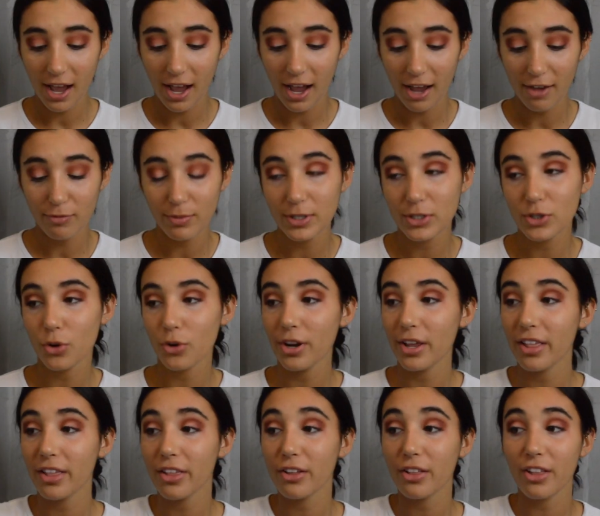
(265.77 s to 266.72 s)
I've been told
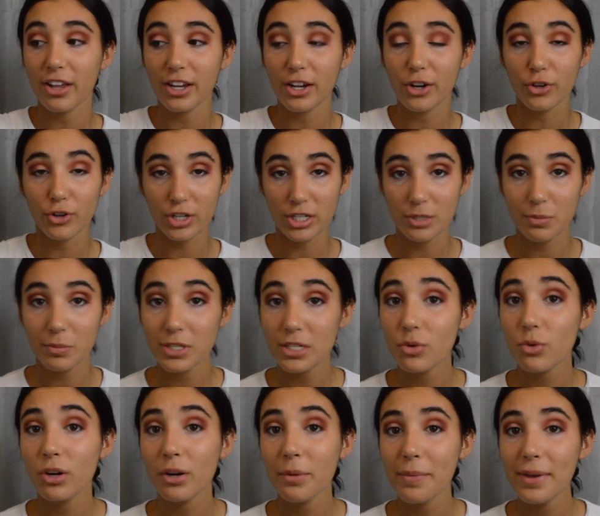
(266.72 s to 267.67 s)
I look like a Christmas
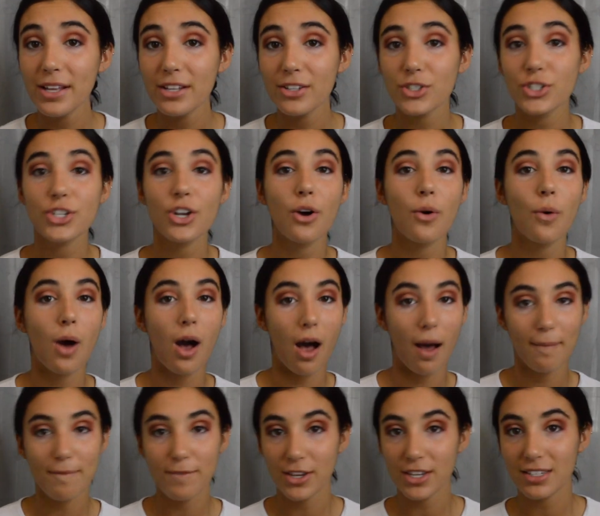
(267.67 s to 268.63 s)
ornament, so
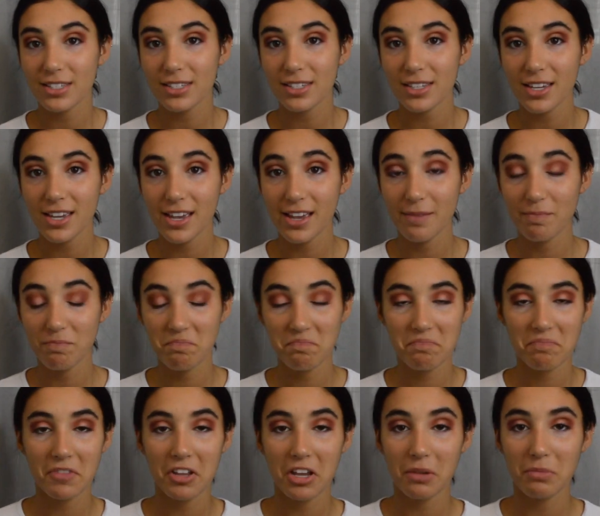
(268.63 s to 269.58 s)
obviously
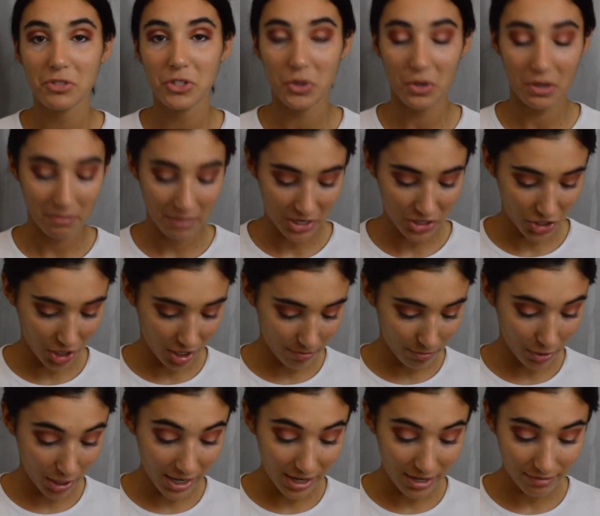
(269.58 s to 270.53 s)
I'm doing my
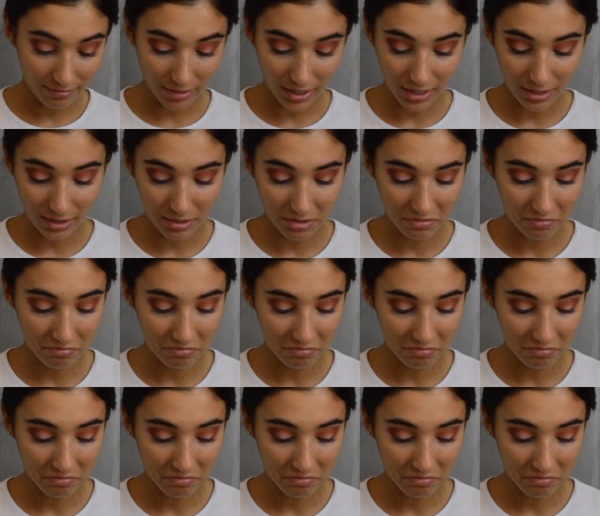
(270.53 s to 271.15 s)
job right, and